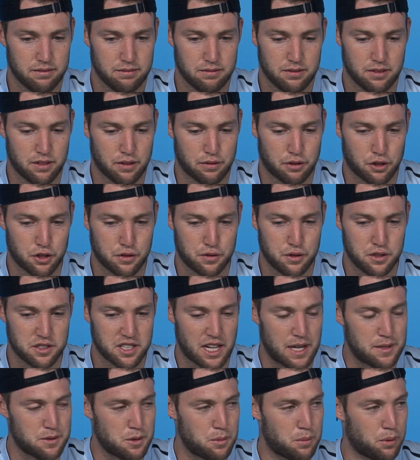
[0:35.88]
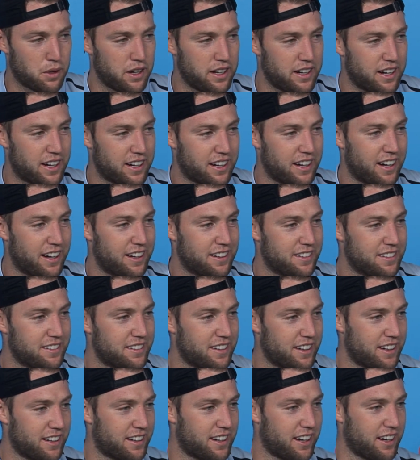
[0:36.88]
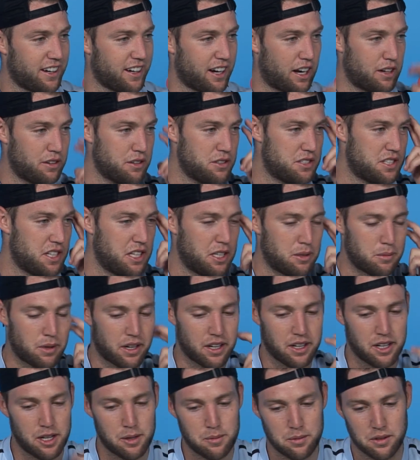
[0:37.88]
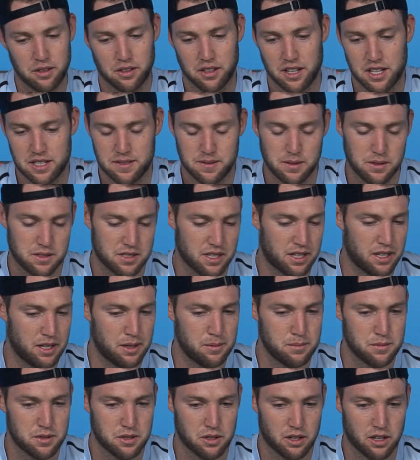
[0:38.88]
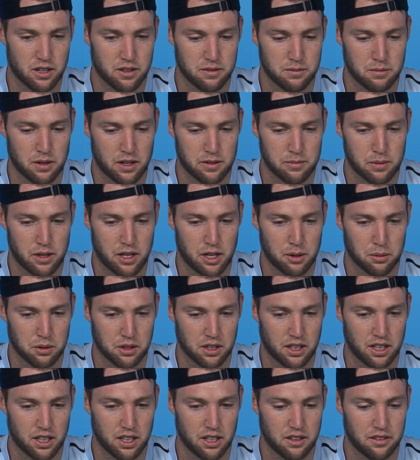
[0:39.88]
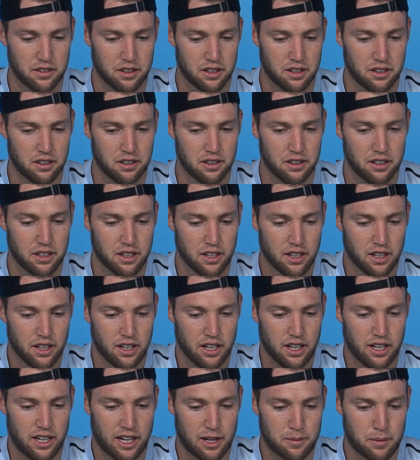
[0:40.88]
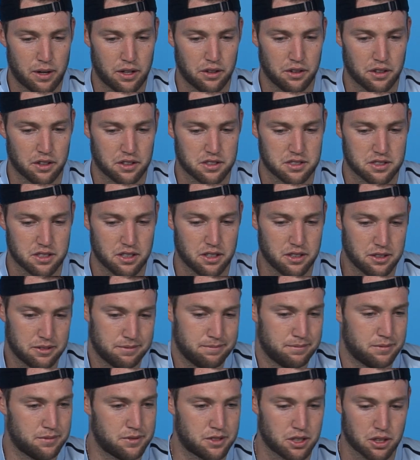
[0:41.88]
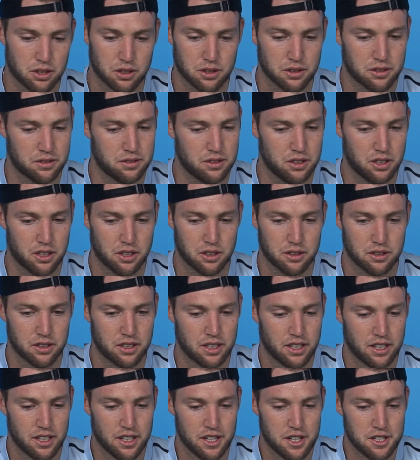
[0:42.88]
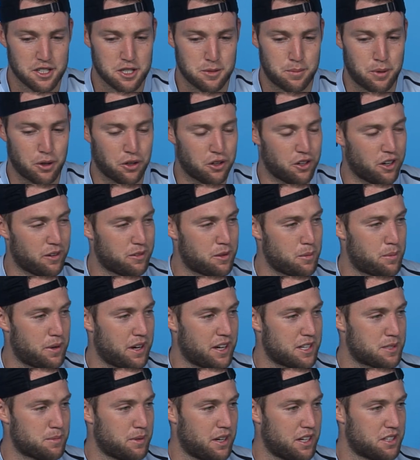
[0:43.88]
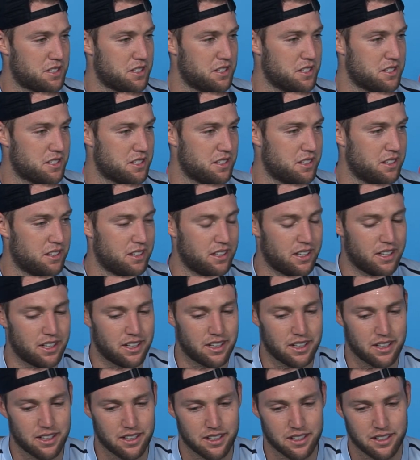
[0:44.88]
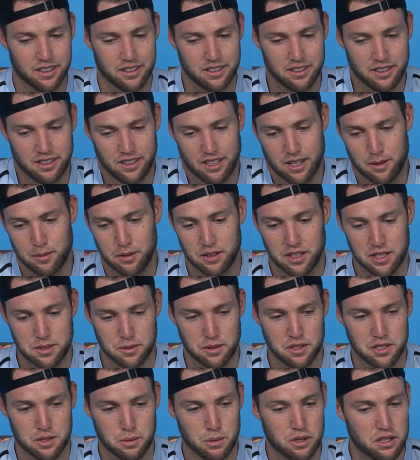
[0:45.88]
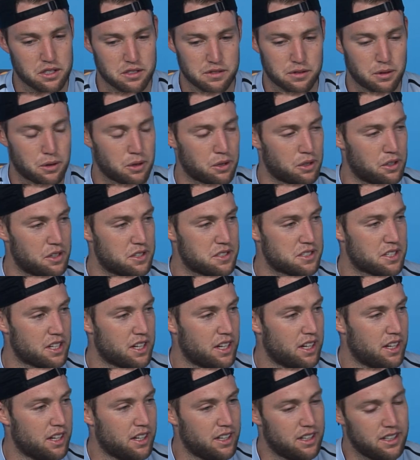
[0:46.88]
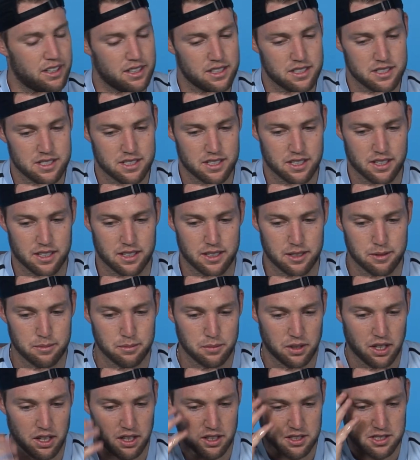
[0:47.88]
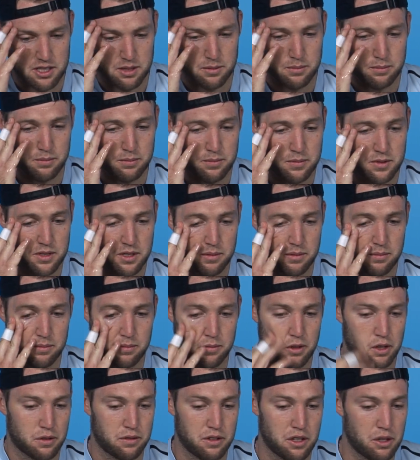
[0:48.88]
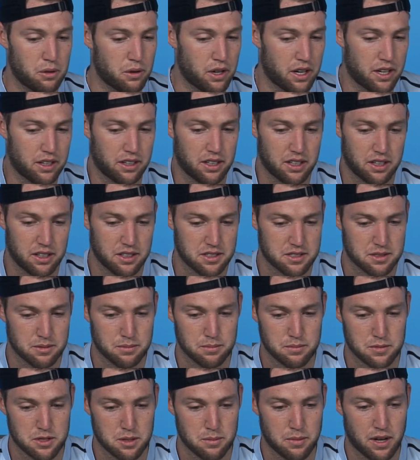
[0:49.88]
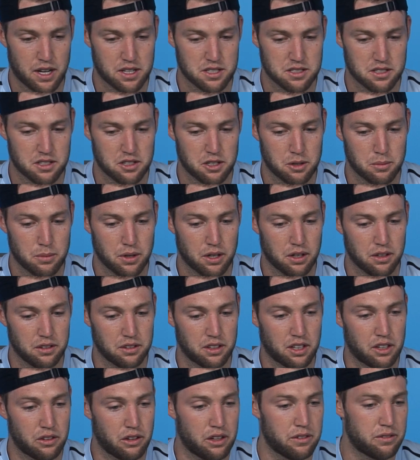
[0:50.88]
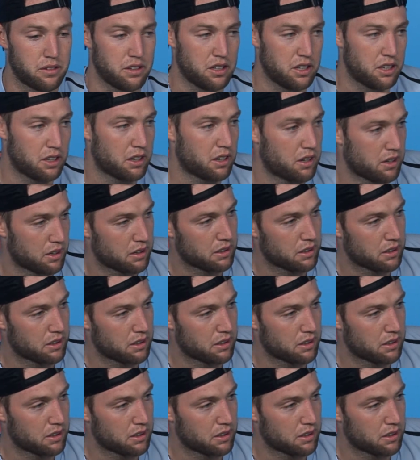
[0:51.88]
The first few times we played, I kind of got routined by him. And the last few times, I've been able to get in there and have my look. So it's all, just building off the past matches. And that's what this week is for, is getting some your feet wet, getting some matches under your belt, and getting ready for the year.